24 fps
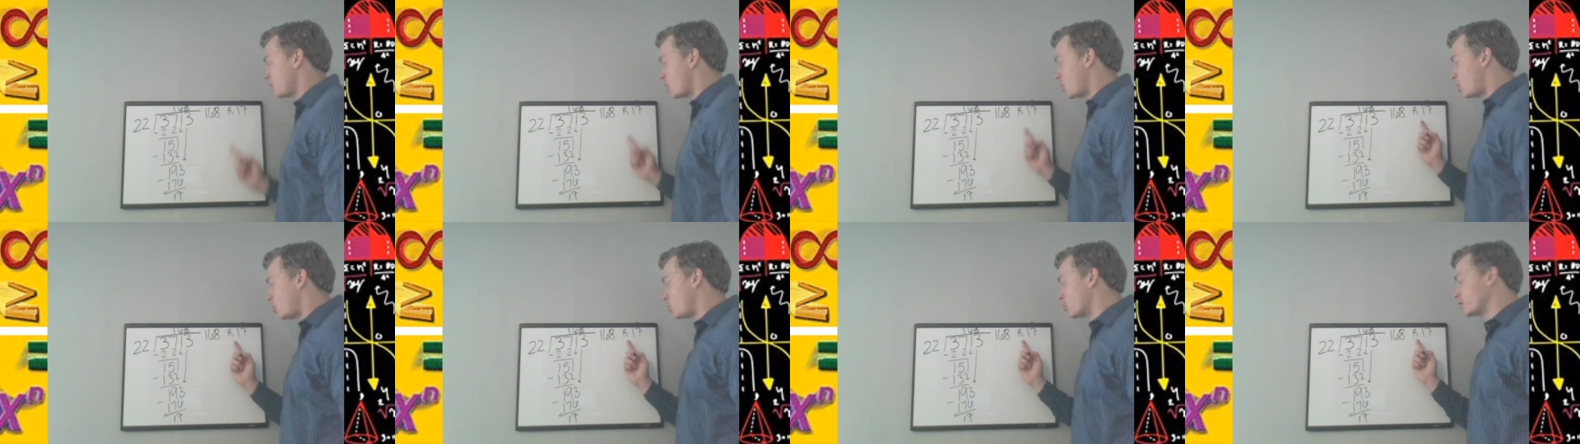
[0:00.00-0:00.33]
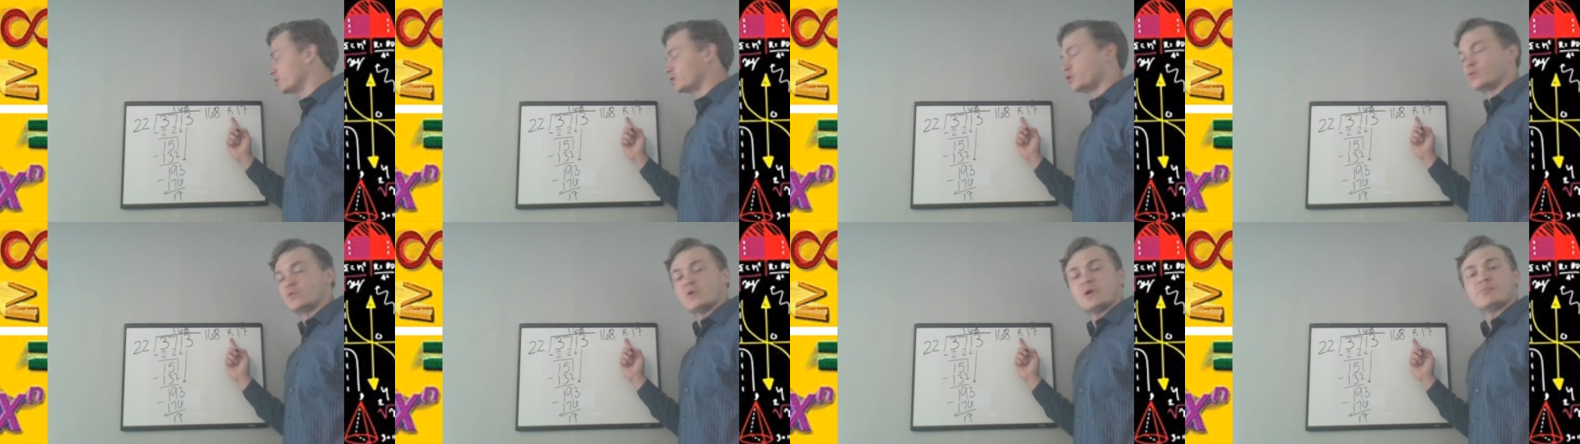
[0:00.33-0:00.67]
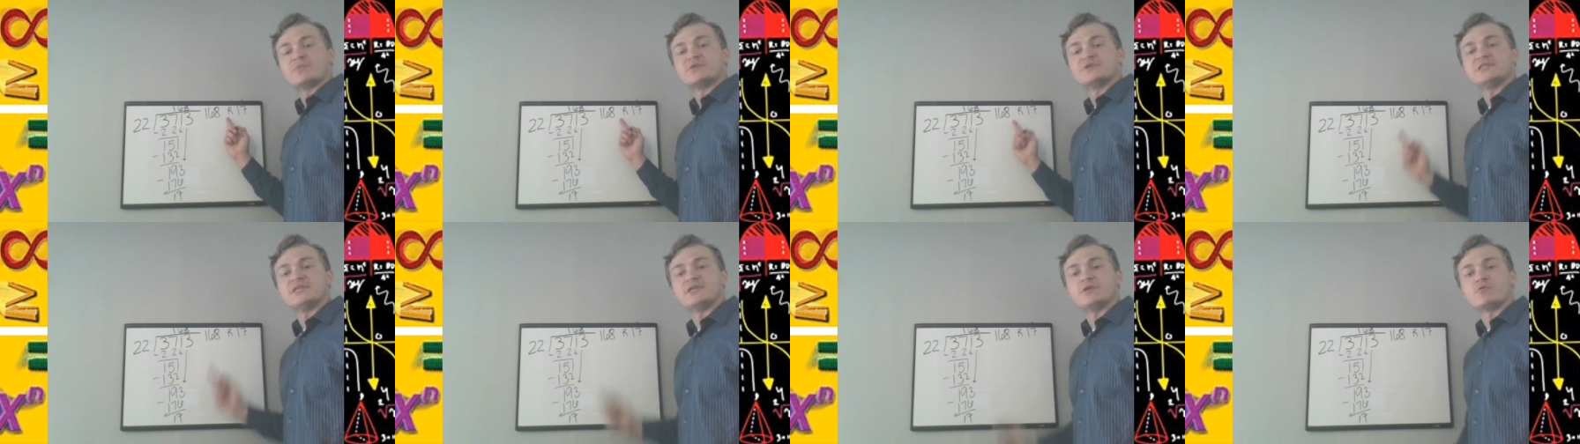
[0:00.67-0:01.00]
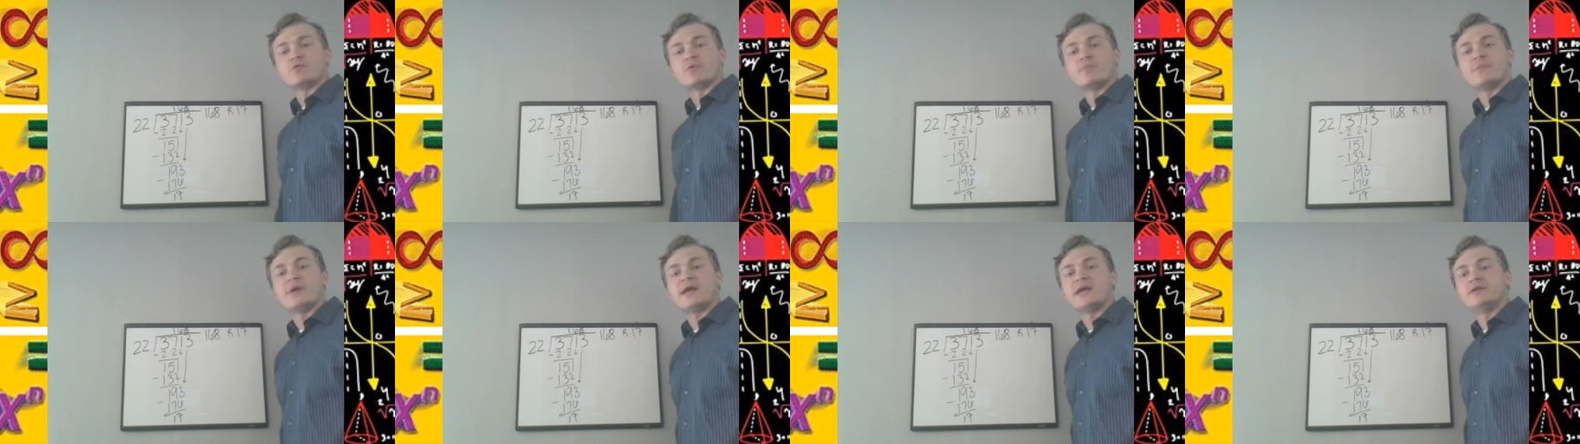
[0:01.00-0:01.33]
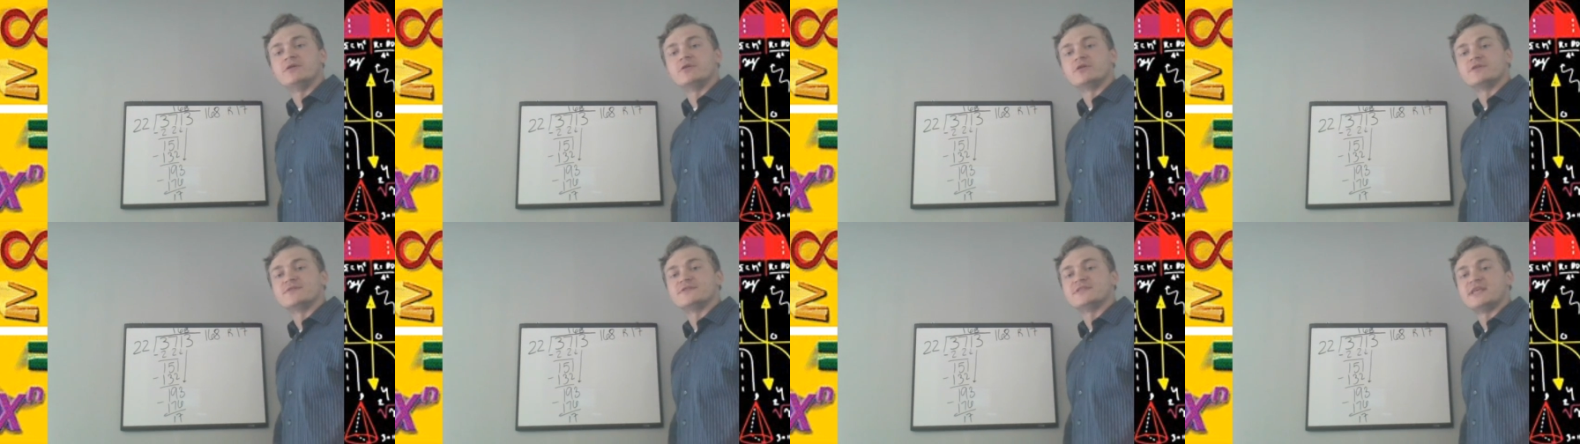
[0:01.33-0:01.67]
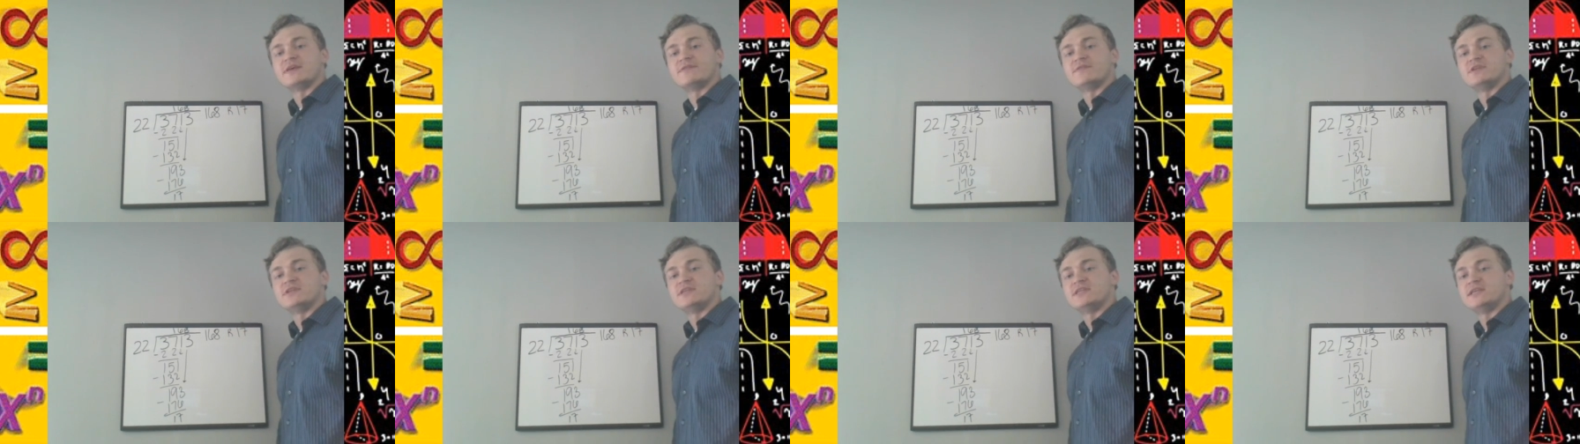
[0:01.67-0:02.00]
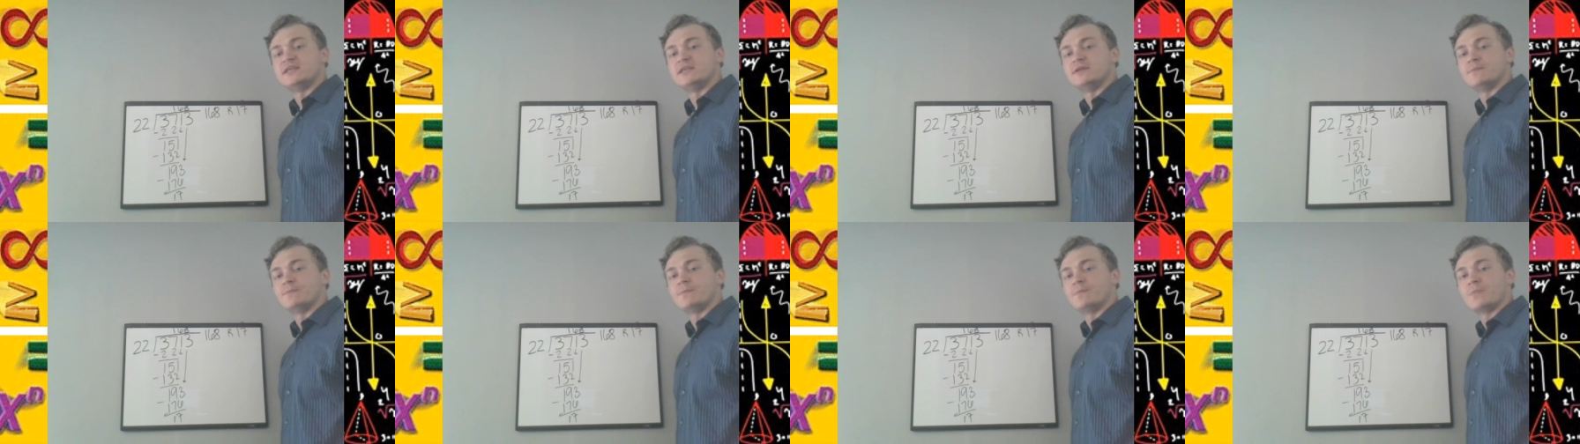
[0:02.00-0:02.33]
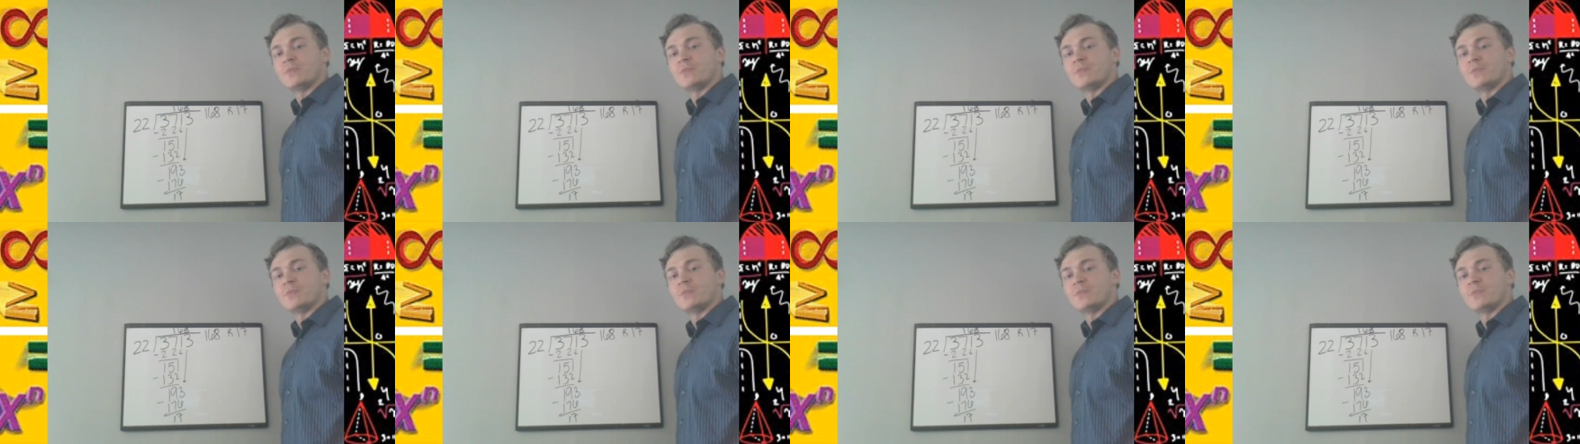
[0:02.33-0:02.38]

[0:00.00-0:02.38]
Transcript: Are to represent remainder of 17.